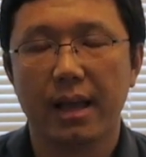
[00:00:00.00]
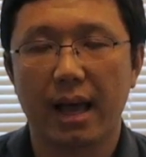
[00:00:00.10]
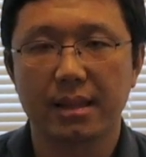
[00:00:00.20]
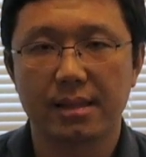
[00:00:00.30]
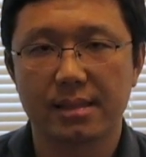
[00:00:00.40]

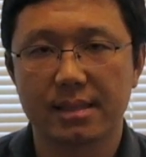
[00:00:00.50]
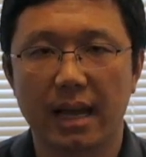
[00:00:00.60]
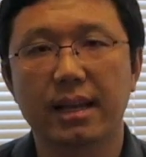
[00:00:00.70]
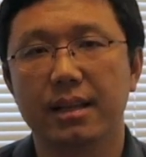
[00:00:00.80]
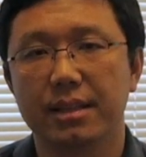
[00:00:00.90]
and
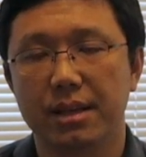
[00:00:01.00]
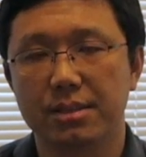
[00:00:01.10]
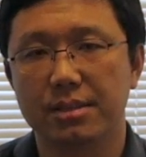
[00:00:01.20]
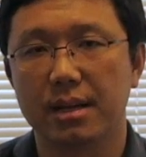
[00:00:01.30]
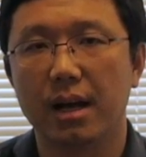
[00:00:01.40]
second
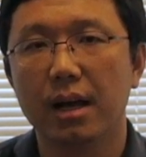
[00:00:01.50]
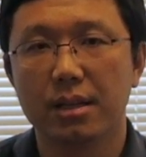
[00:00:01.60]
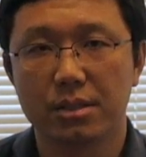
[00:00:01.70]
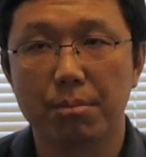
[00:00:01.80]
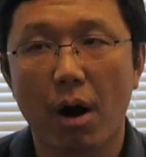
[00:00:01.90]
is the
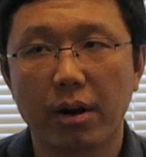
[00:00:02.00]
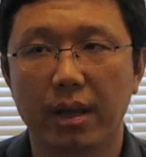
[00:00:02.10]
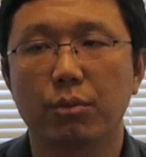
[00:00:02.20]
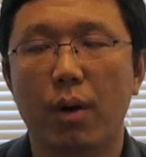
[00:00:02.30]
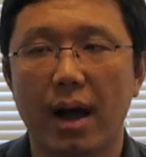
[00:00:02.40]
market